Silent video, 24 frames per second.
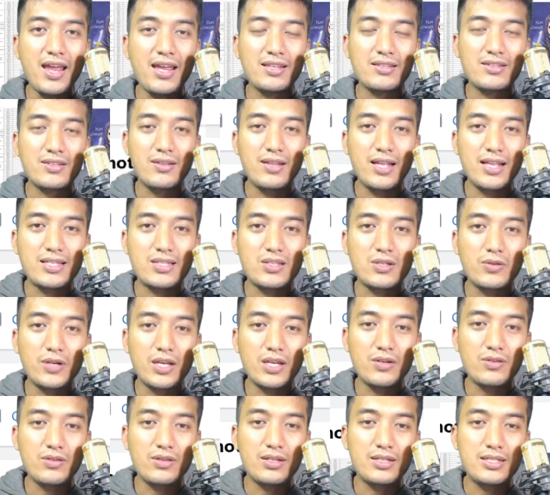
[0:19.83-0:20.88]
so let's look
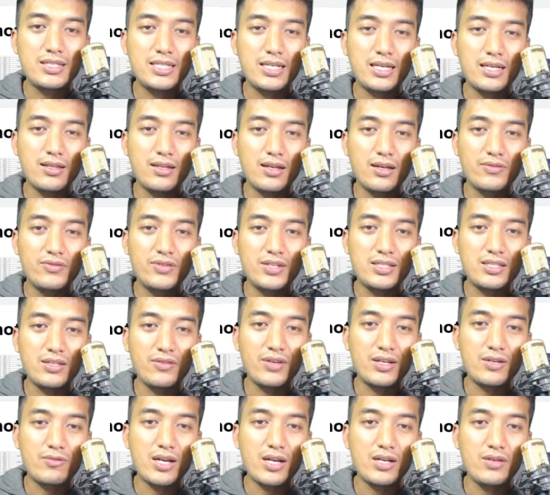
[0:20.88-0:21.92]
into the detail of this
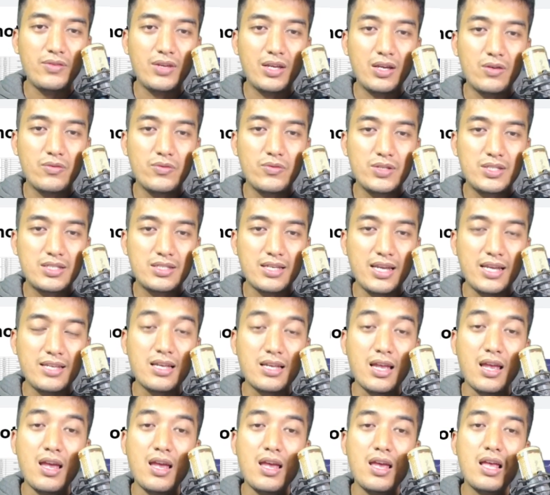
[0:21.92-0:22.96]
event right over here which says
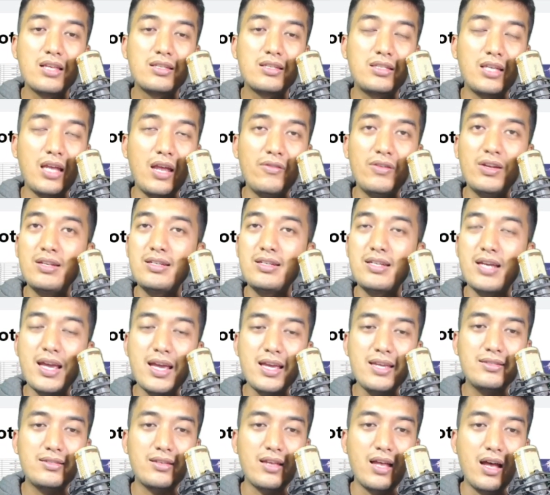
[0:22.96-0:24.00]
seven
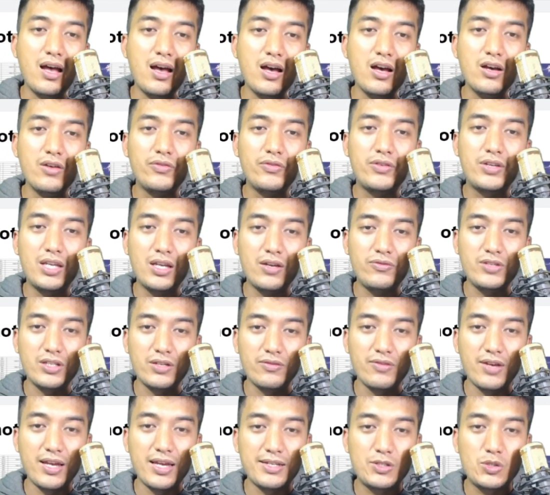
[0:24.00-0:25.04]
days of gift
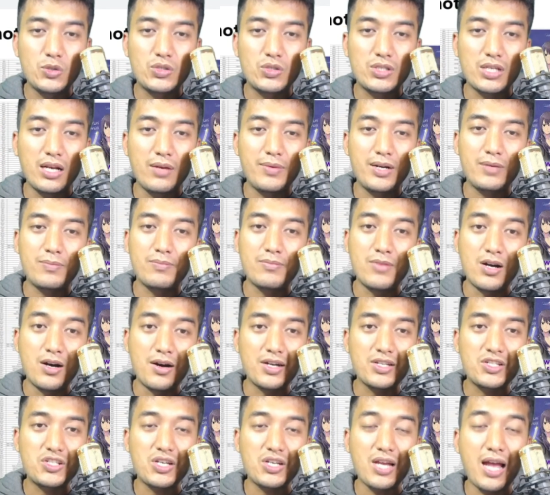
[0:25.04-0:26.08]
event. To celebrate
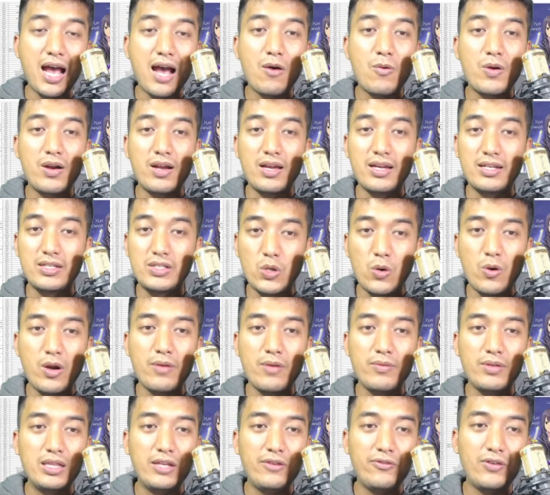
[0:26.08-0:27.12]
March, our
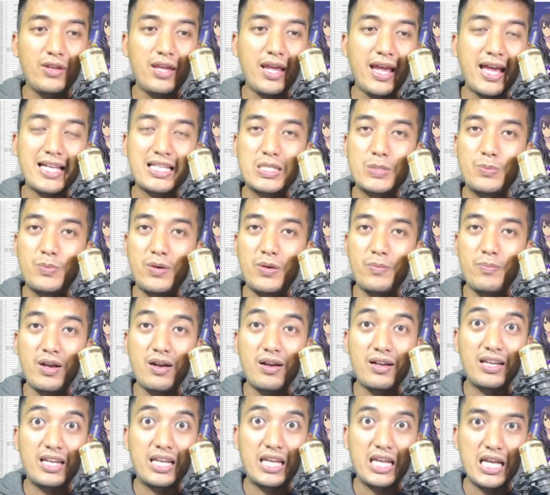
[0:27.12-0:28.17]
adorable Luffy has
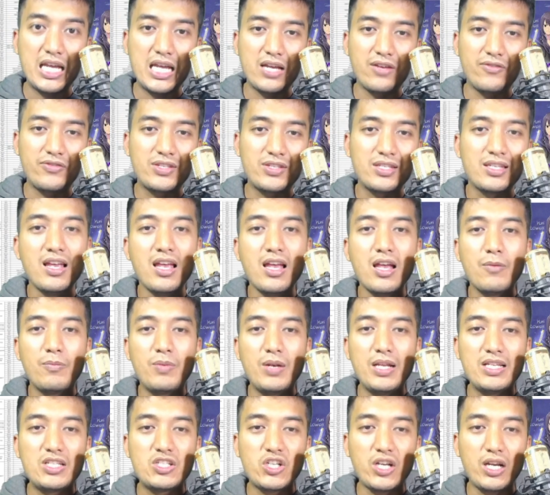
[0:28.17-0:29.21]
prepared gifts.
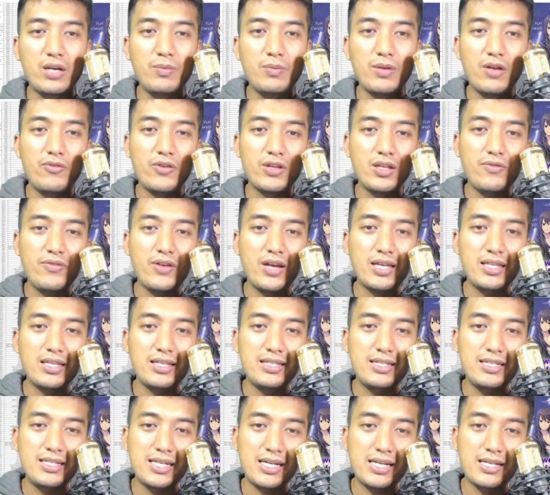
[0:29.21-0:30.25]
Please check below for the further
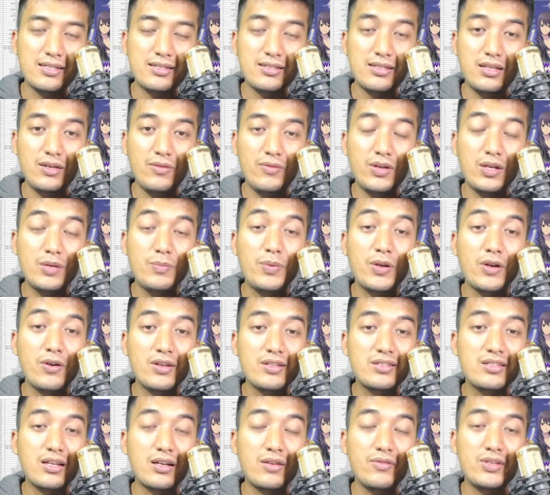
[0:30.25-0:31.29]
details. The event period
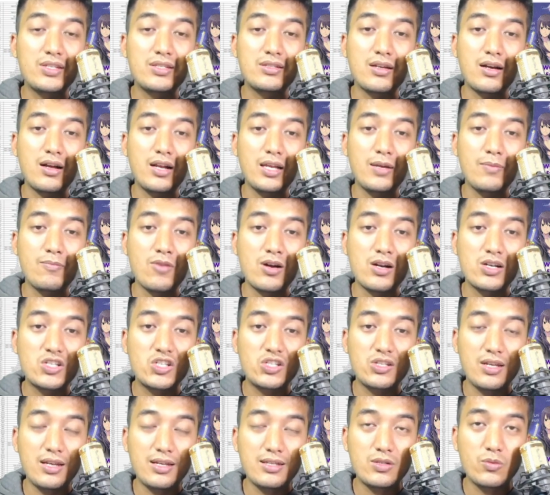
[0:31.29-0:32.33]
is going to be starting March
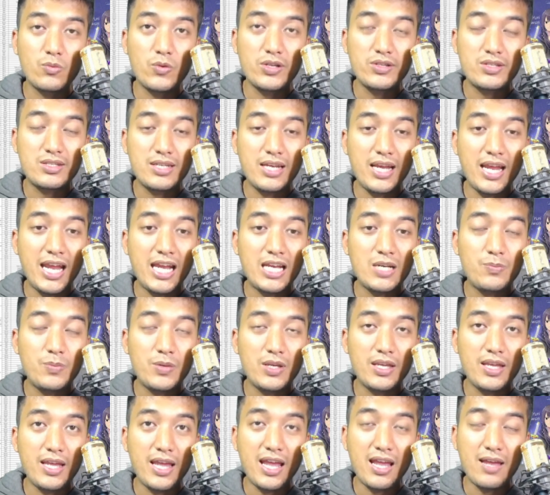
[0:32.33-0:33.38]
tenth, Wednesday, eight
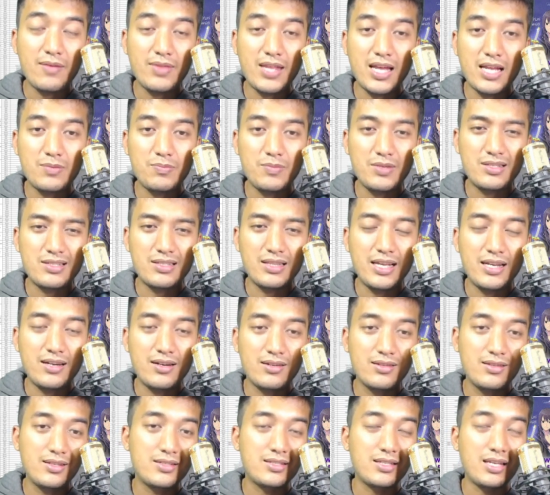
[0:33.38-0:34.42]
p m That means
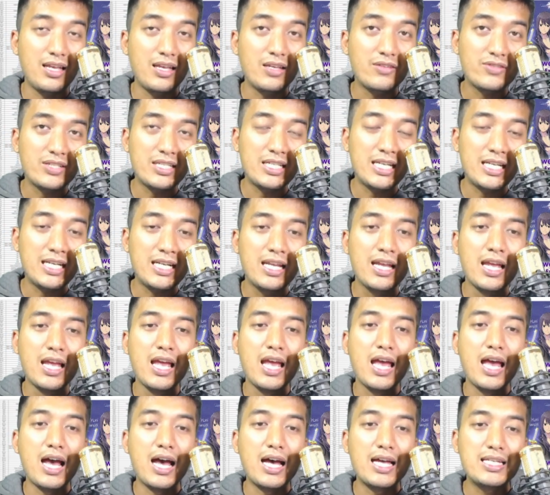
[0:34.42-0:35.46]
later this evening
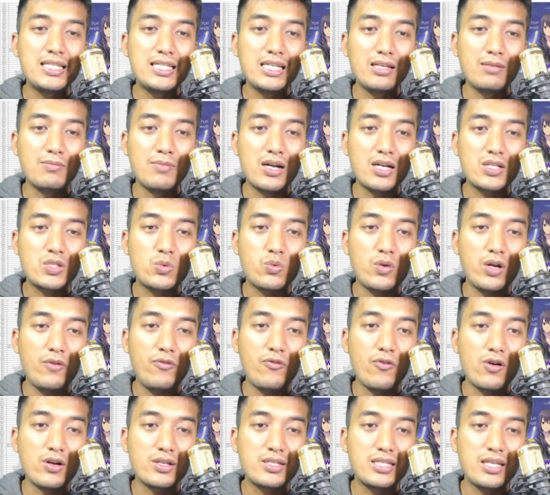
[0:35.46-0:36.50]
until March
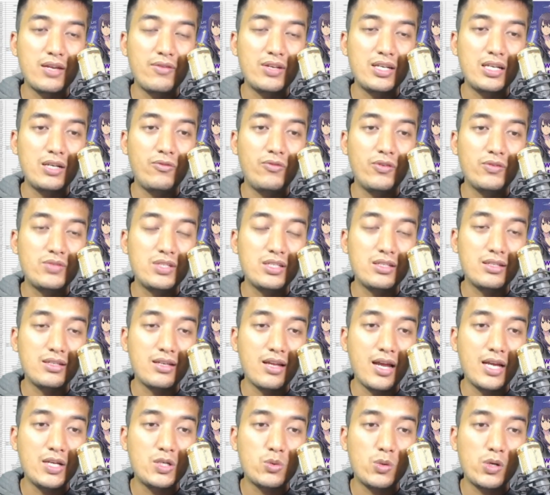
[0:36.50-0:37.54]
twenty-fourth, seventeen
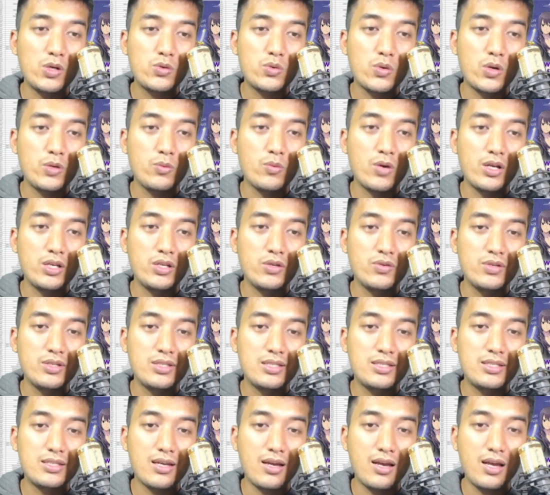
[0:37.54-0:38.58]
fifty-nine twenty twenty-one U T
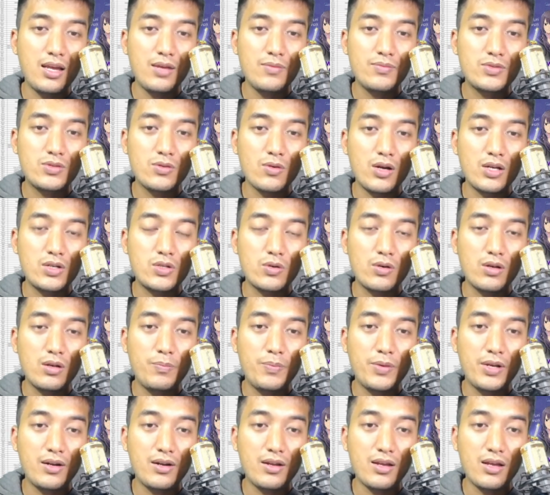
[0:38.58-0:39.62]
C time. So a total
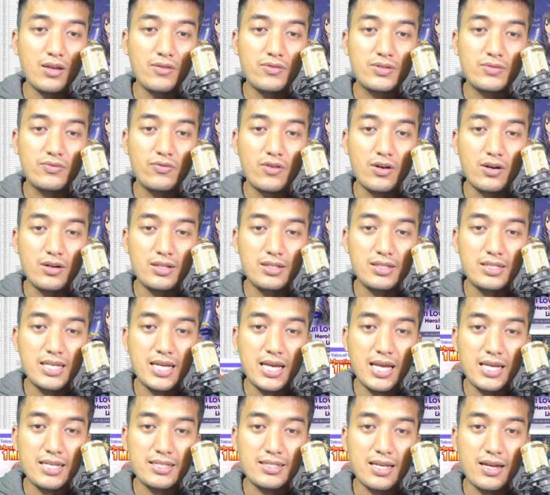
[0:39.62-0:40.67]
period of fourteen
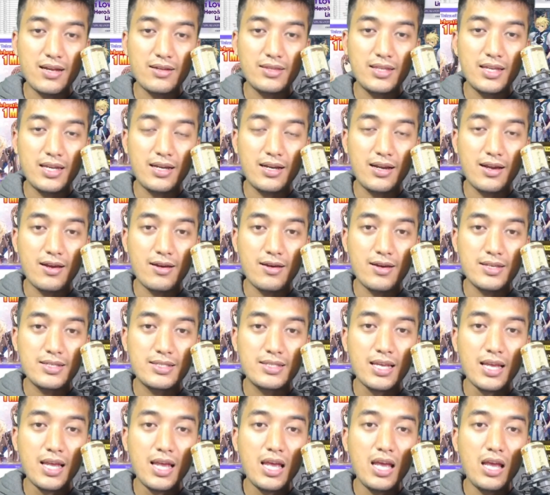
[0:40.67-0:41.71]
days out there,
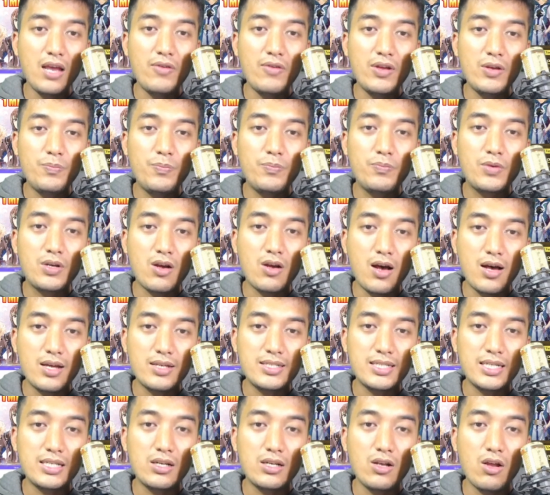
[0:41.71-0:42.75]
guys. Event
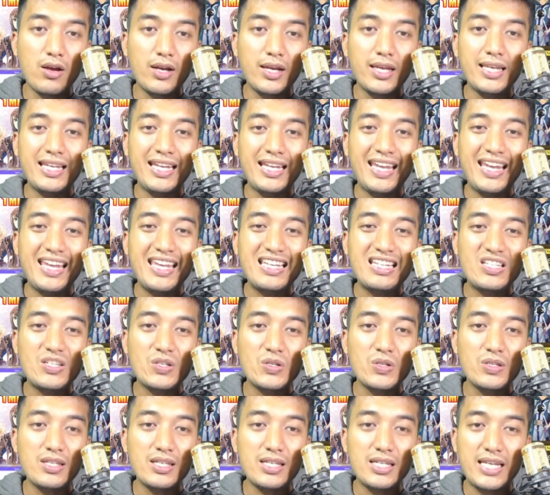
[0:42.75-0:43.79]
content: login
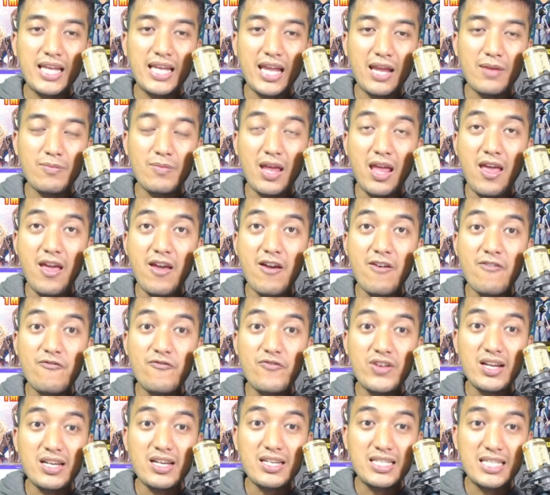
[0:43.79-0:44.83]
into the game
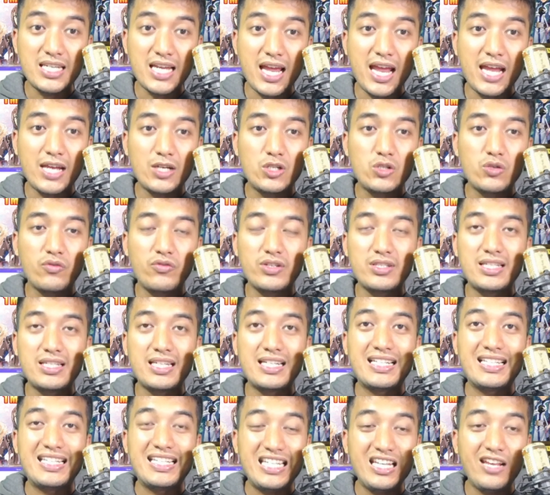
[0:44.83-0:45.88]
every day to
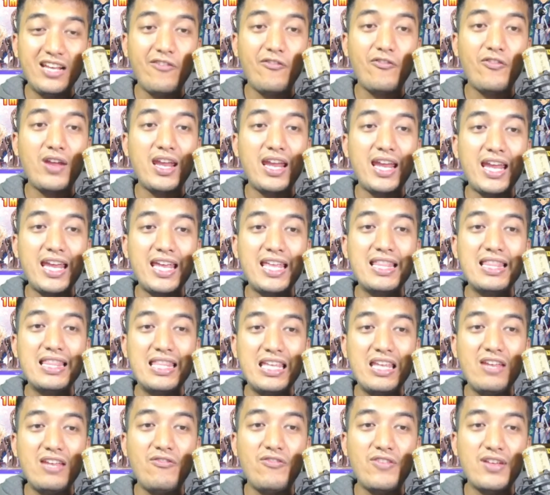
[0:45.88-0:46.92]
visit Luffy in
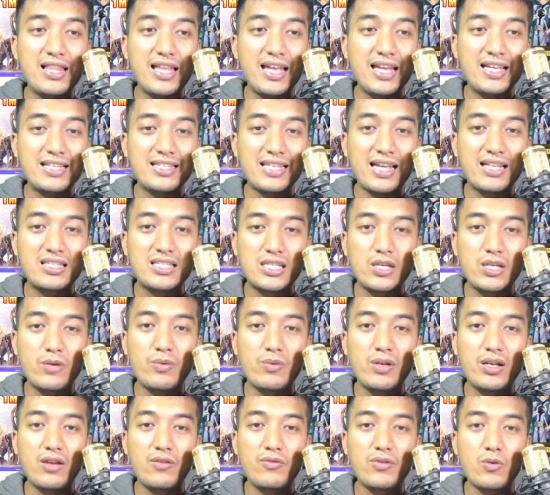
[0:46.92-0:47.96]
the village, and she
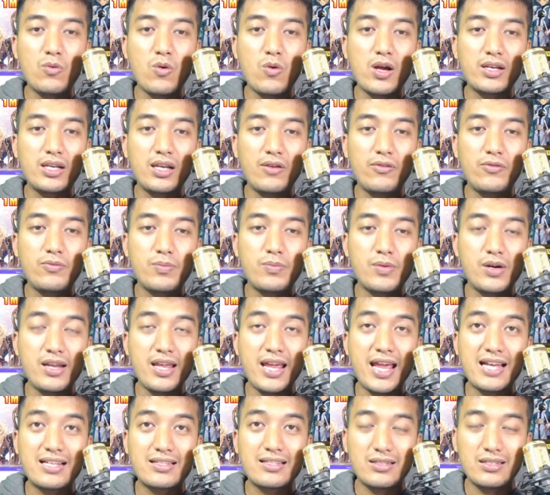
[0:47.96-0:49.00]
will give you one gift per
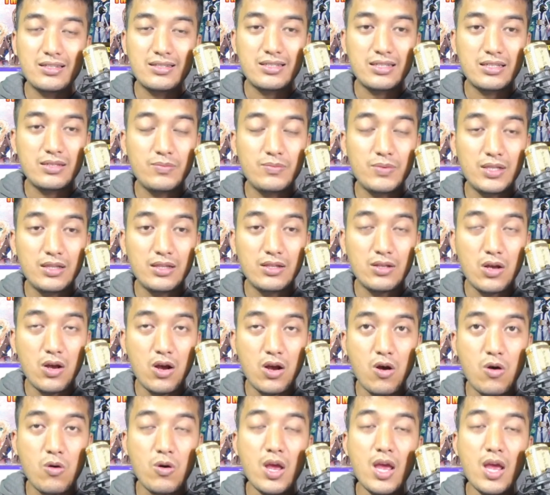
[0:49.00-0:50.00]
day as listed below.